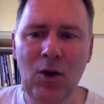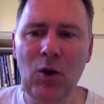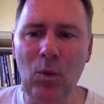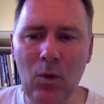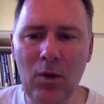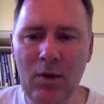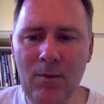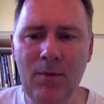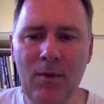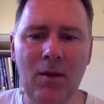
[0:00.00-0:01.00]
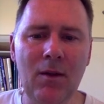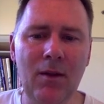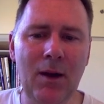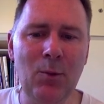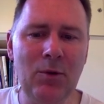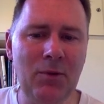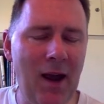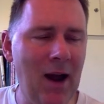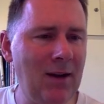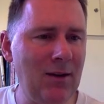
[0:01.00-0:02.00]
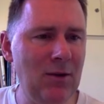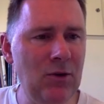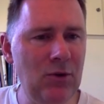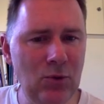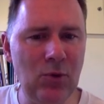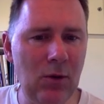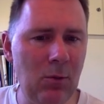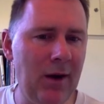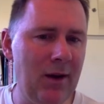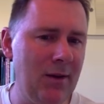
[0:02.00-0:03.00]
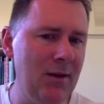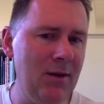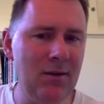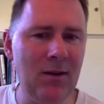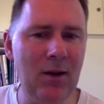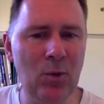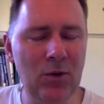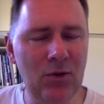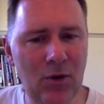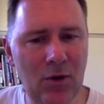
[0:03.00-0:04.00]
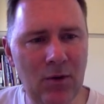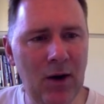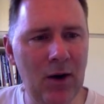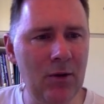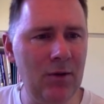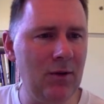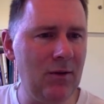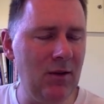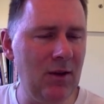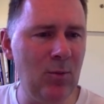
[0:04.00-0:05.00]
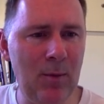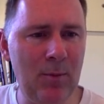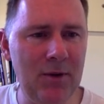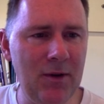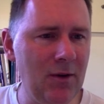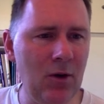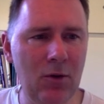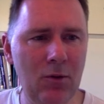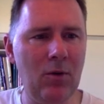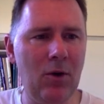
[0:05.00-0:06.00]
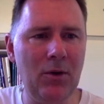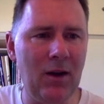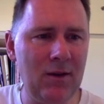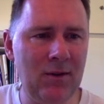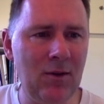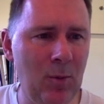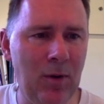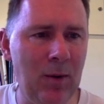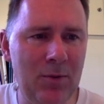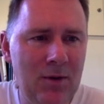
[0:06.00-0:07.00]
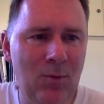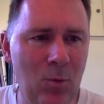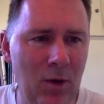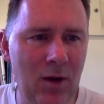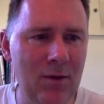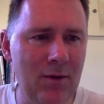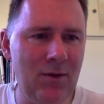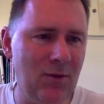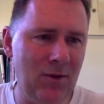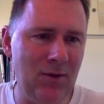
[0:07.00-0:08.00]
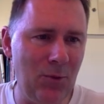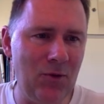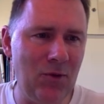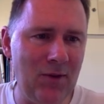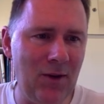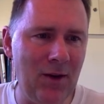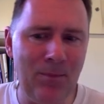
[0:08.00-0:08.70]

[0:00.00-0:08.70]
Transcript: or they would react in a neutral way. That is, they would turn around, see the puppet and go, oh yes, a puppet. Well, that's not so interesting.